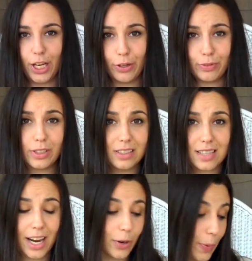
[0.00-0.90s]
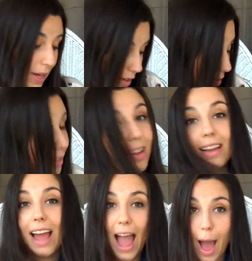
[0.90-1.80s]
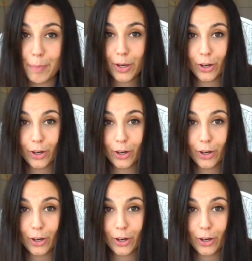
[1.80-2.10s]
here for an entire week. Happy